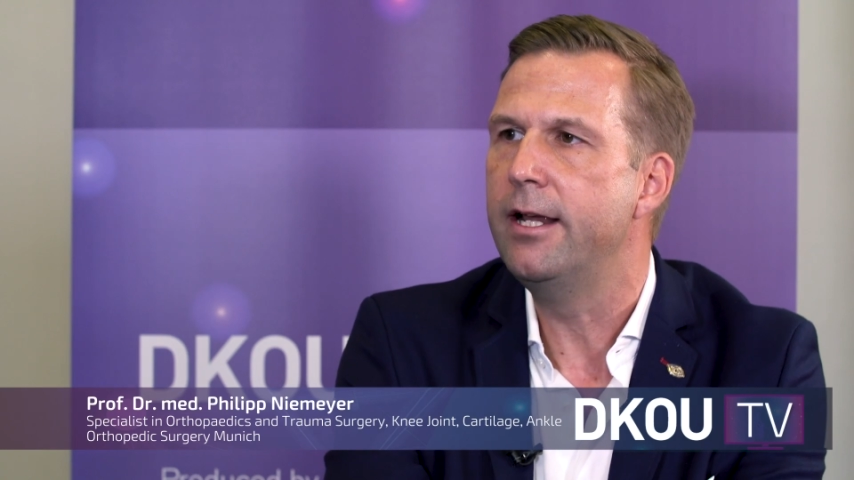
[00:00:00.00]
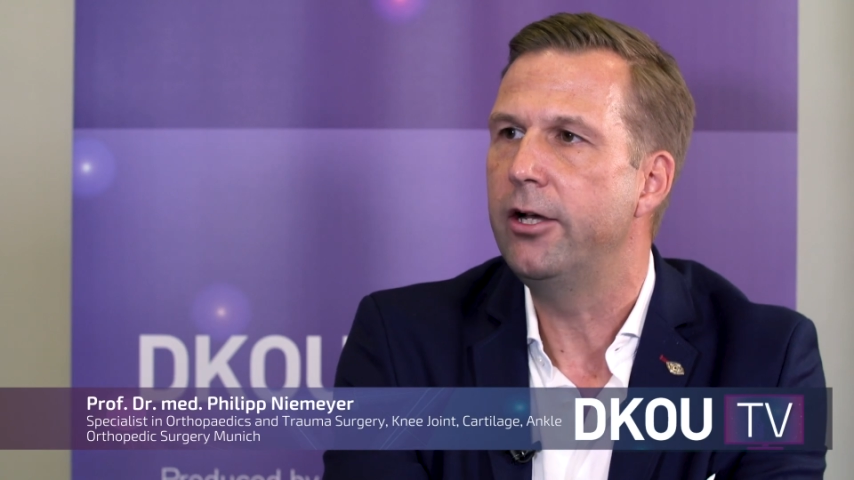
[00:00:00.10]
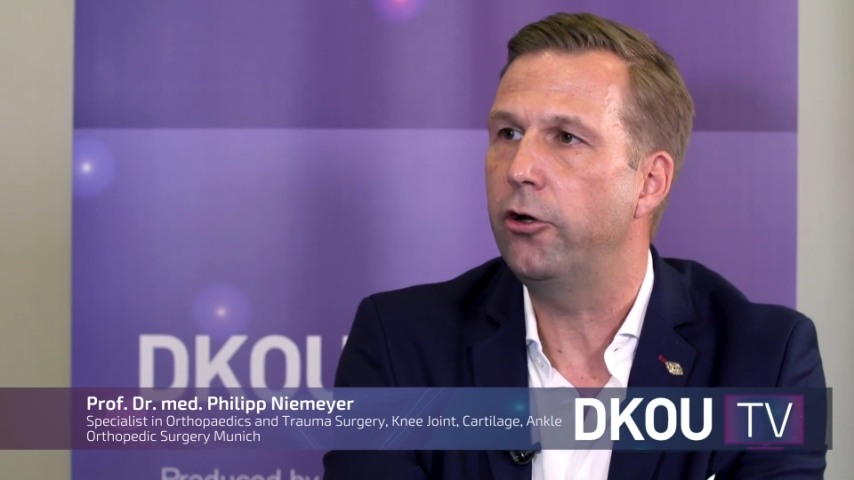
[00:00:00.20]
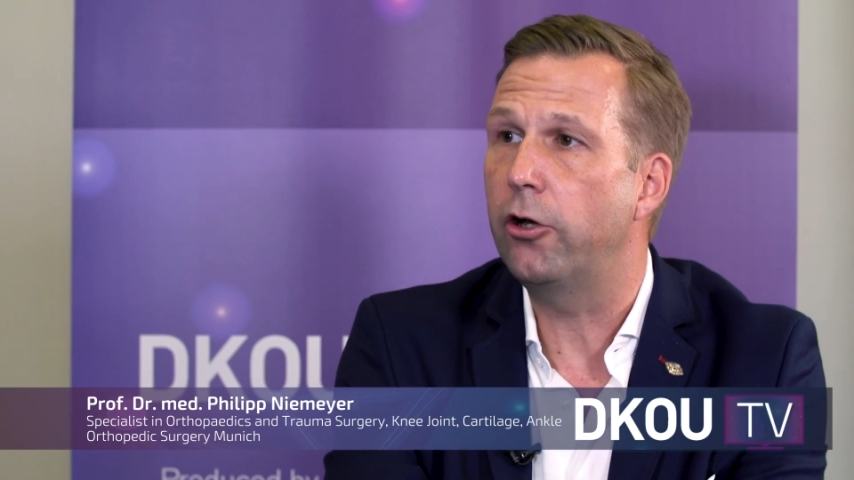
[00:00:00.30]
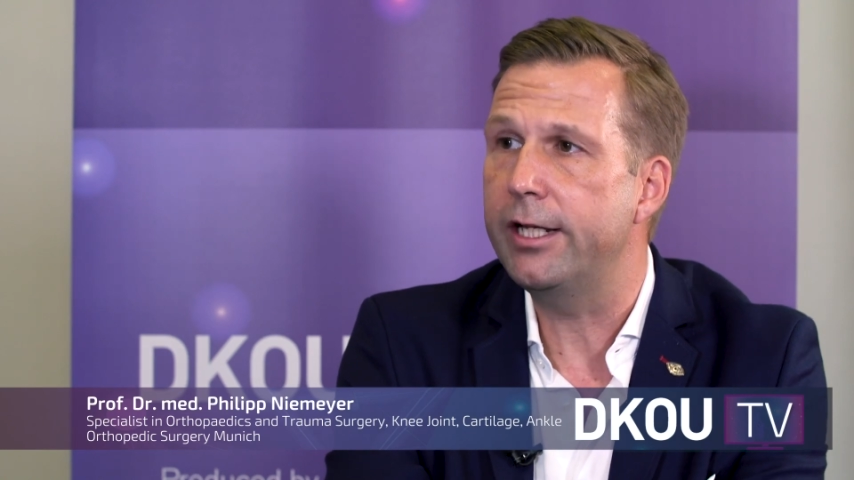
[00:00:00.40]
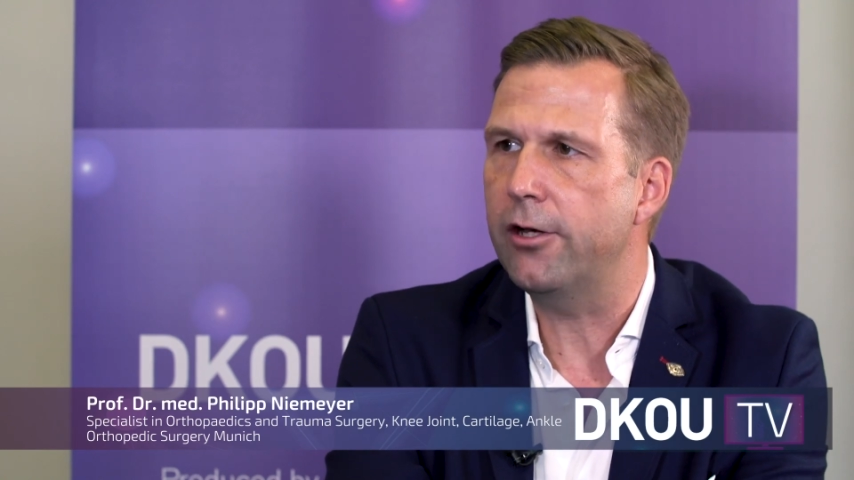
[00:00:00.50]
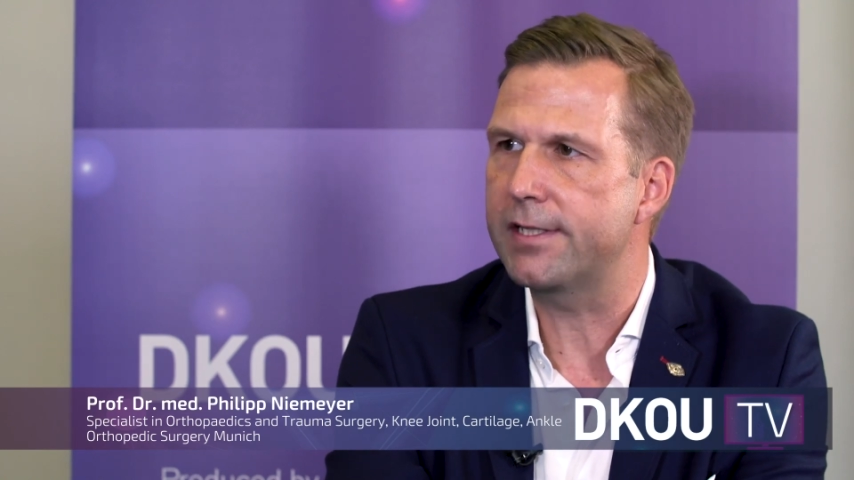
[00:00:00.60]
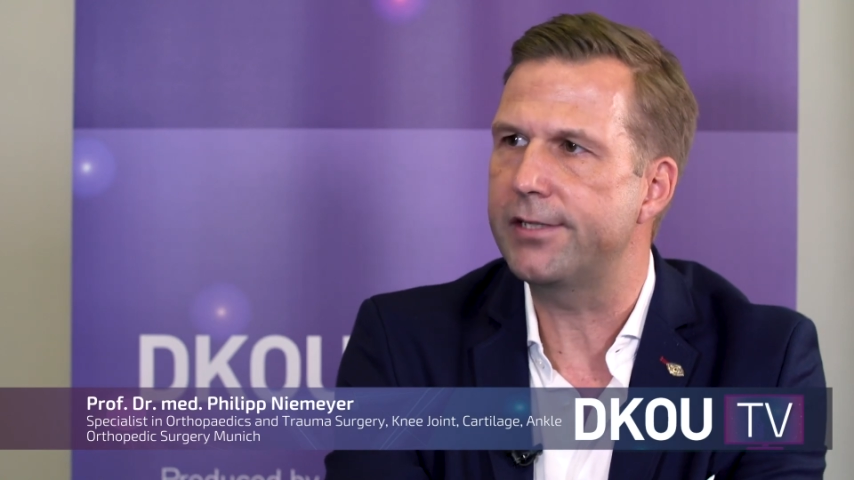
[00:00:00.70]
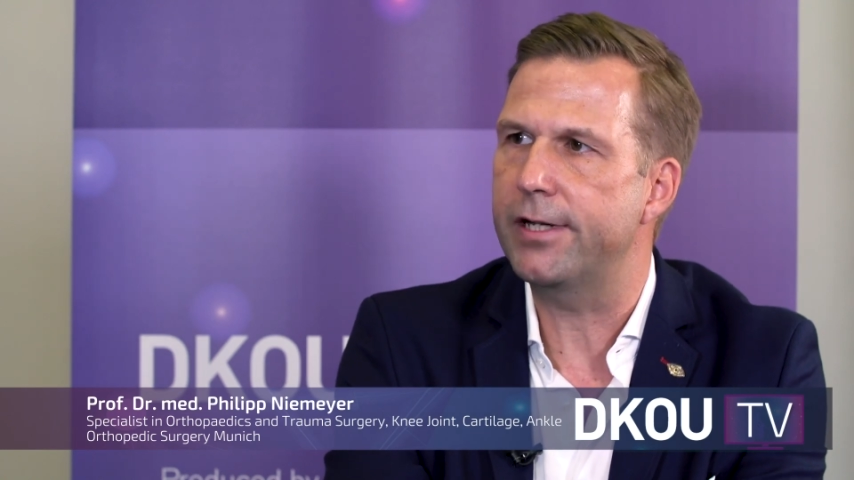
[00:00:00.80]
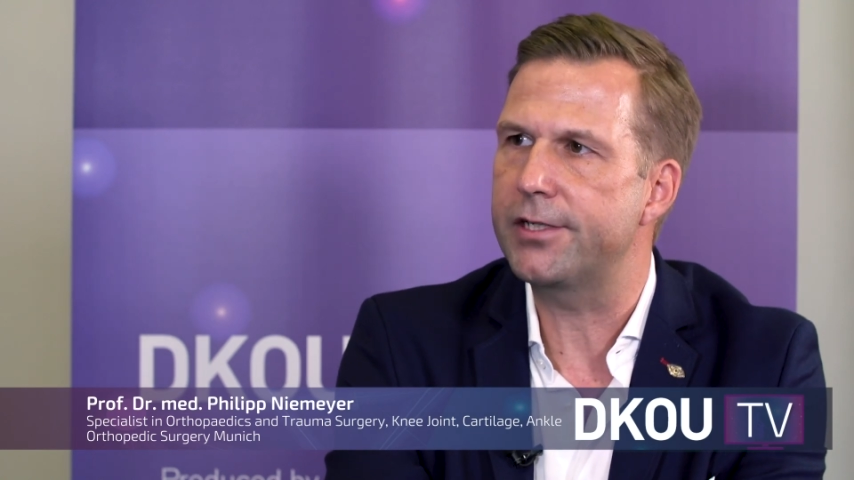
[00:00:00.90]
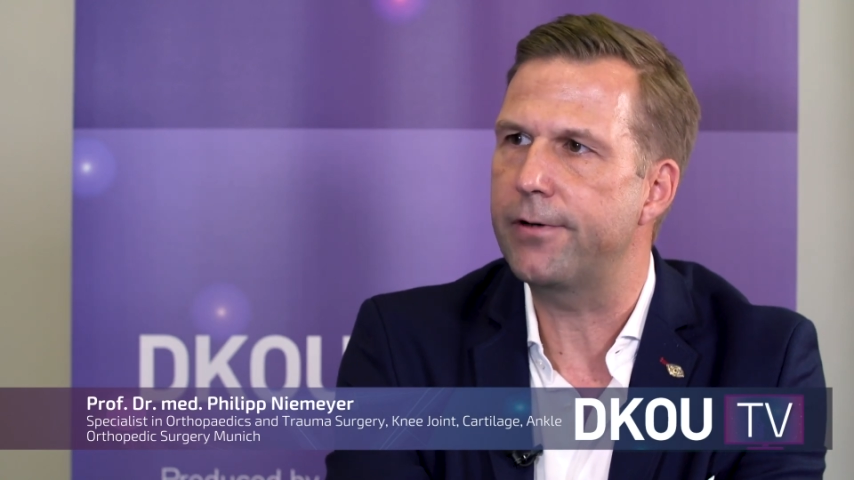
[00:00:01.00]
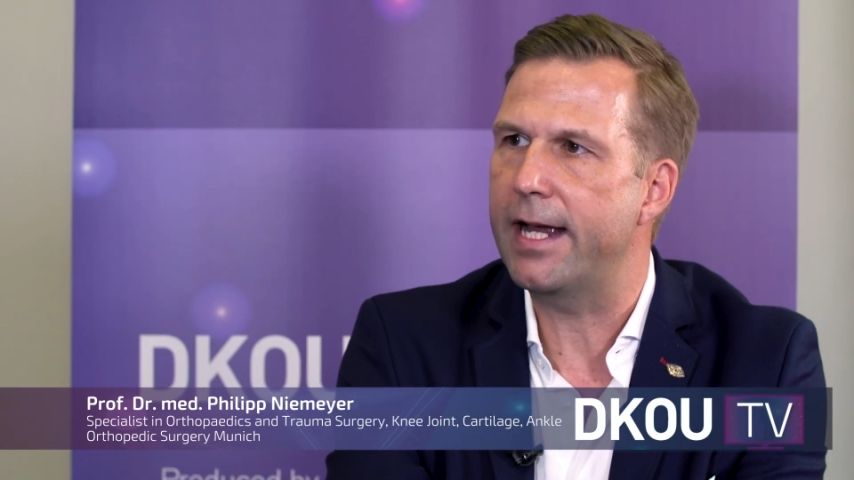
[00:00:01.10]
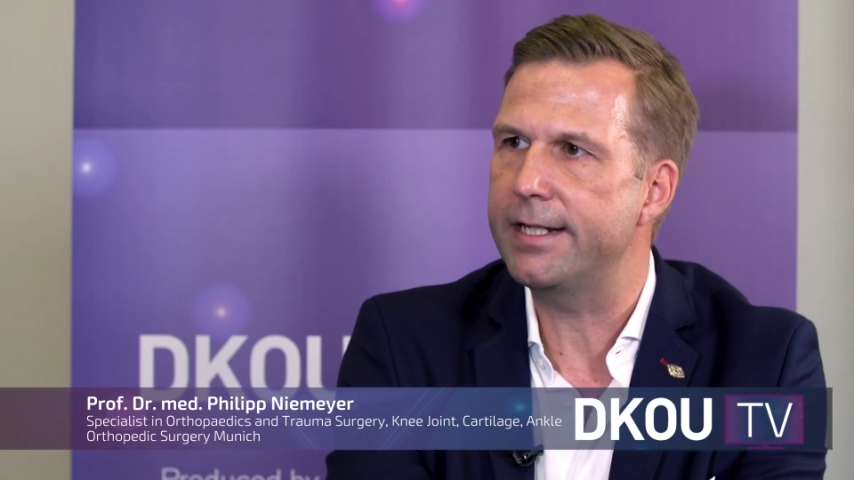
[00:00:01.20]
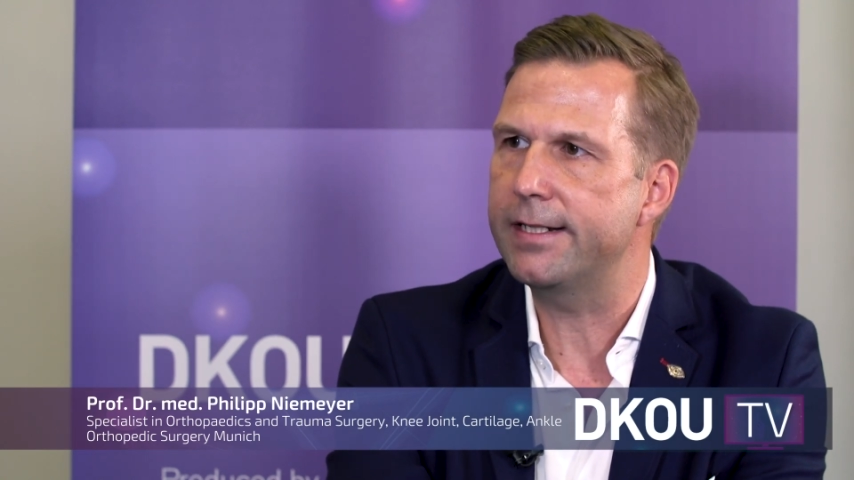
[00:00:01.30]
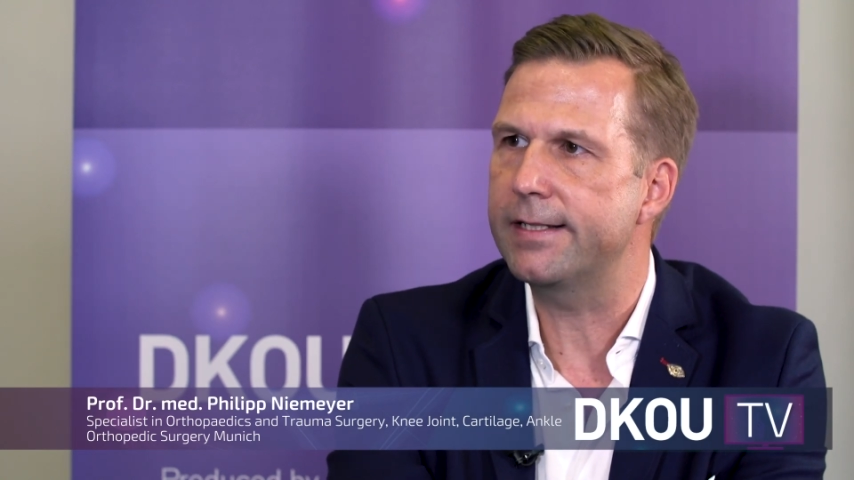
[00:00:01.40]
Early osteoarthritis,